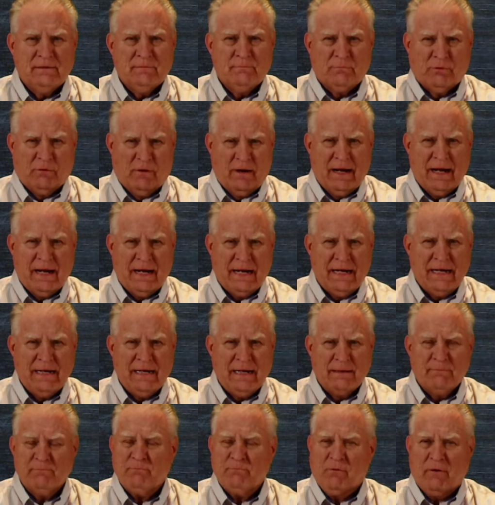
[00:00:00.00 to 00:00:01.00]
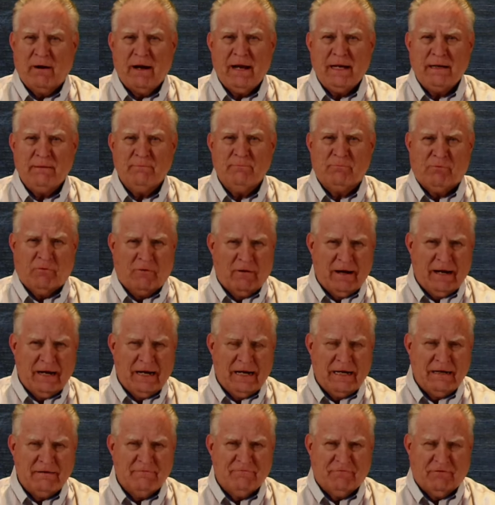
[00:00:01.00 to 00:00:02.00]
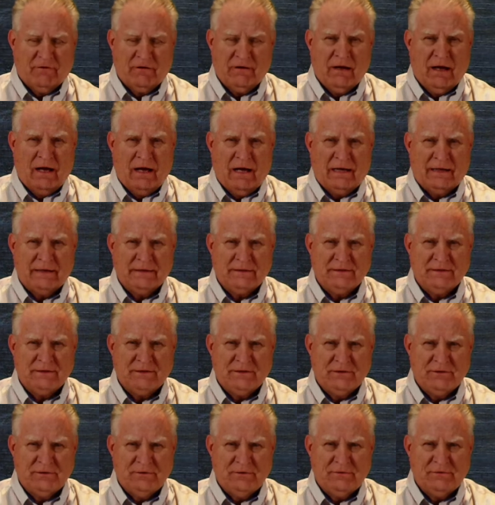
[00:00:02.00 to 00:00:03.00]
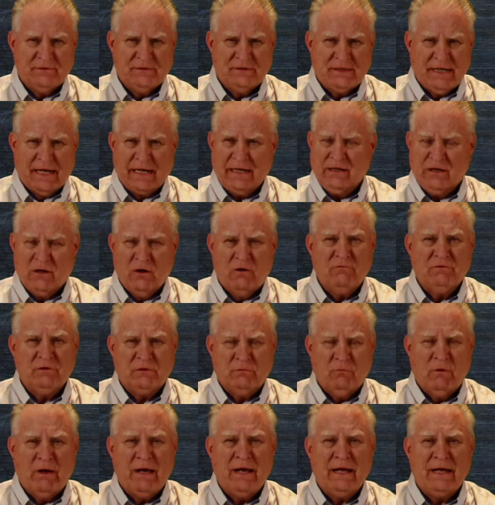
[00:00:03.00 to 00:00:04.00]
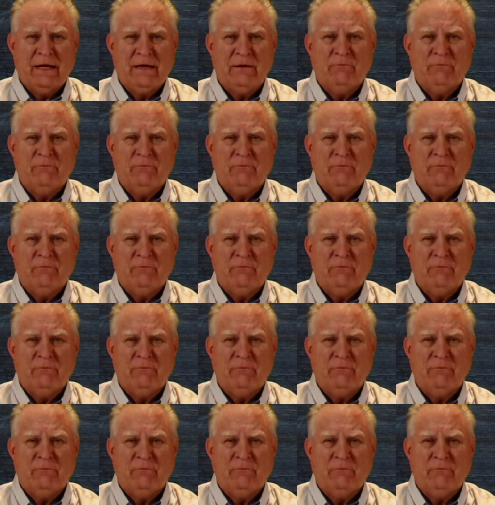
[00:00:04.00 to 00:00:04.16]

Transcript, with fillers: prayed and prayed and prayed for God to take COVID away.